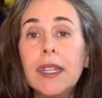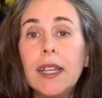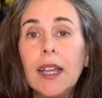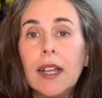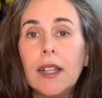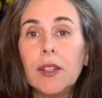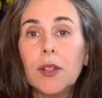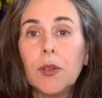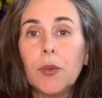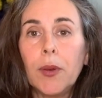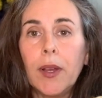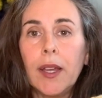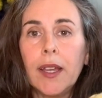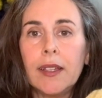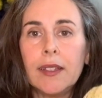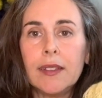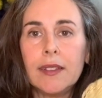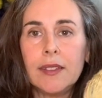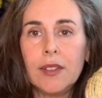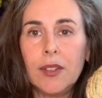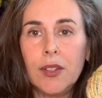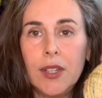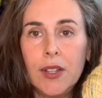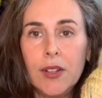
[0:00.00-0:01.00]
colorway.
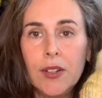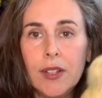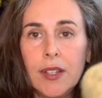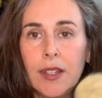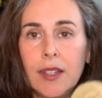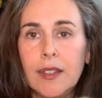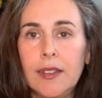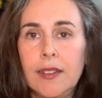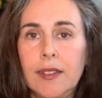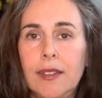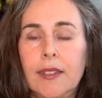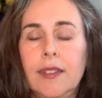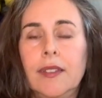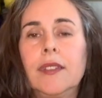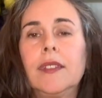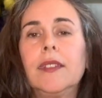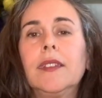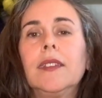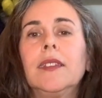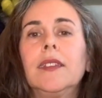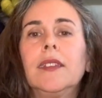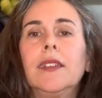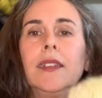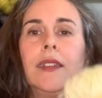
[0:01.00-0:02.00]
So here it is.
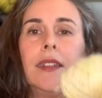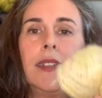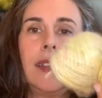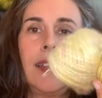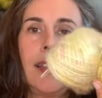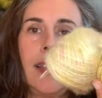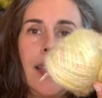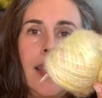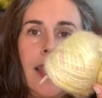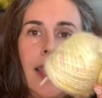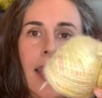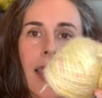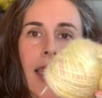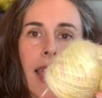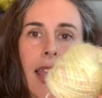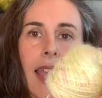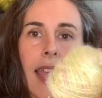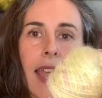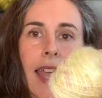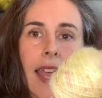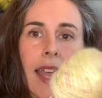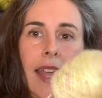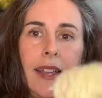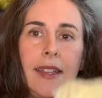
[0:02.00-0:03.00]

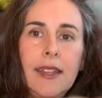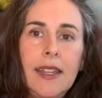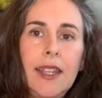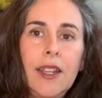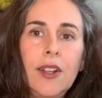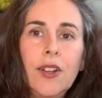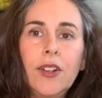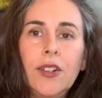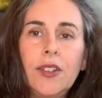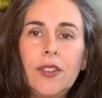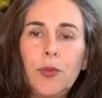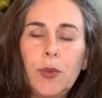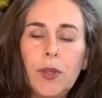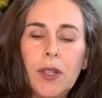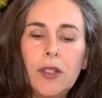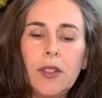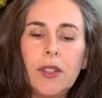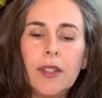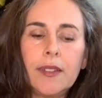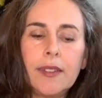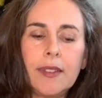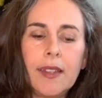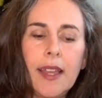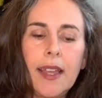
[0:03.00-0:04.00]
And here is what it
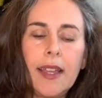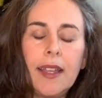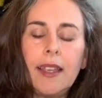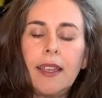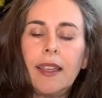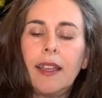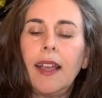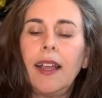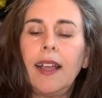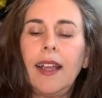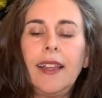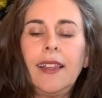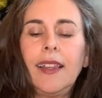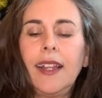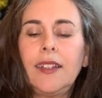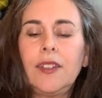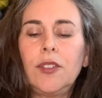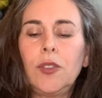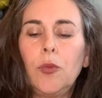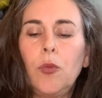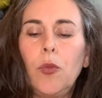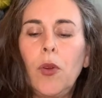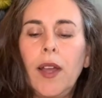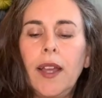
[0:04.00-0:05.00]
looks like. I like
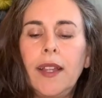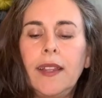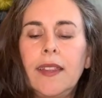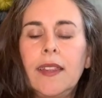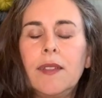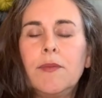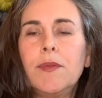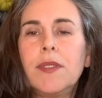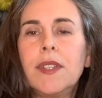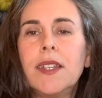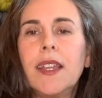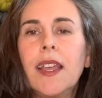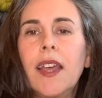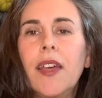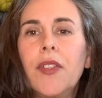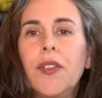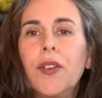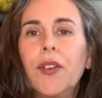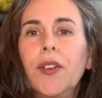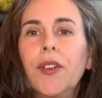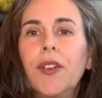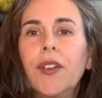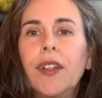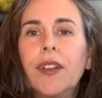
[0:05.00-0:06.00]
to wind them
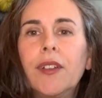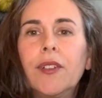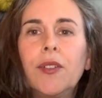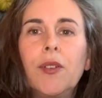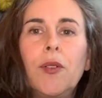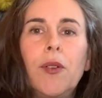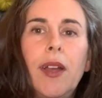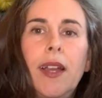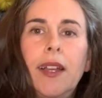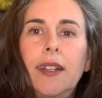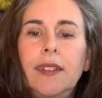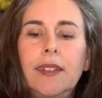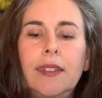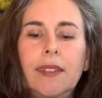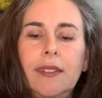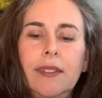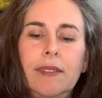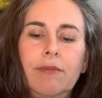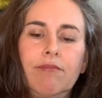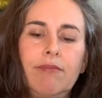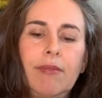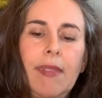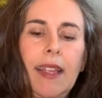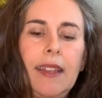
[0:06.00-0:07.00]
together. I don't know why, I just,
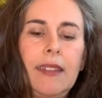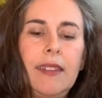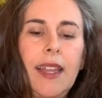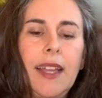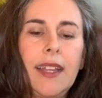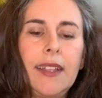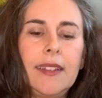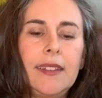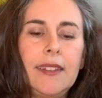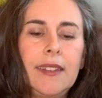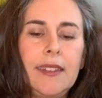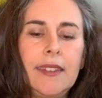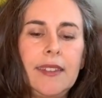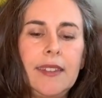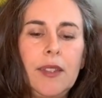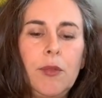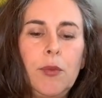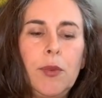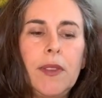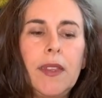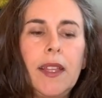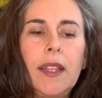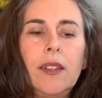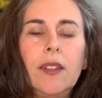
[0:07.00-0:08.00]
I like to see
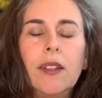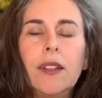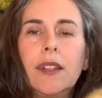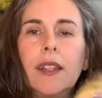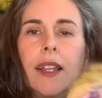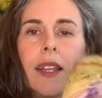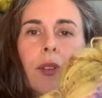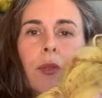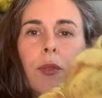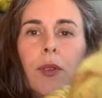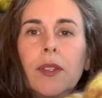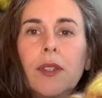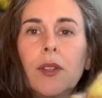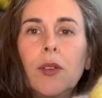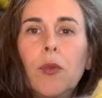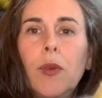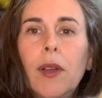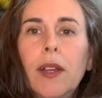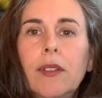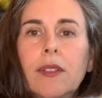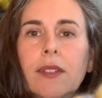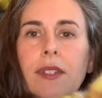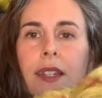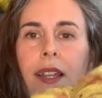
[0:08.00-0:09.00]
what they look like when they're
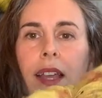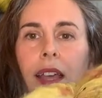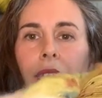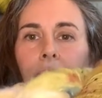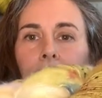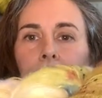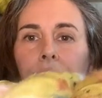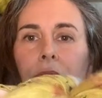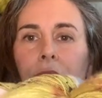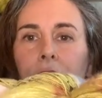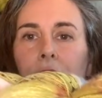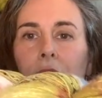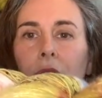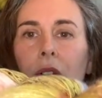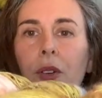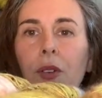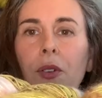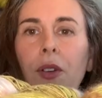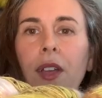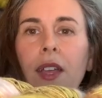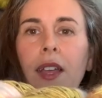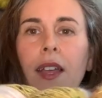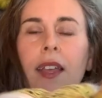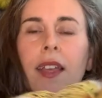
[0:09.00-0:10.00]
wound together.
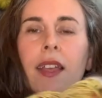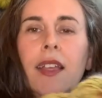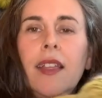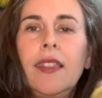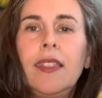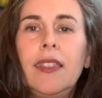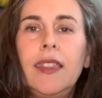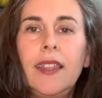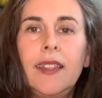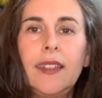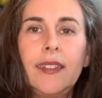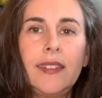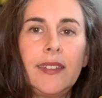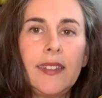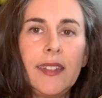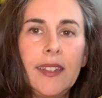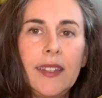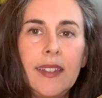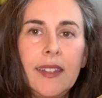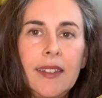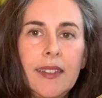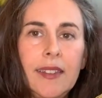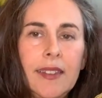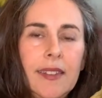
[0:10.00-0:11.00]
So this
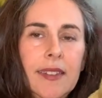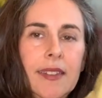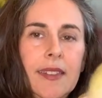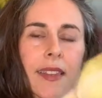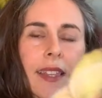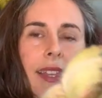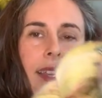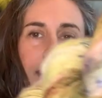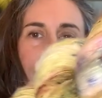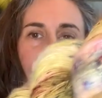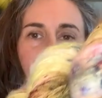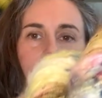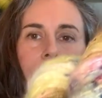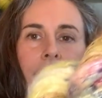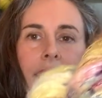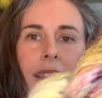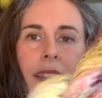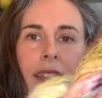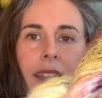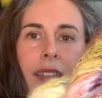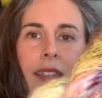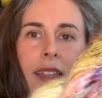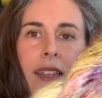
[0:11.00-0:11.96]
is the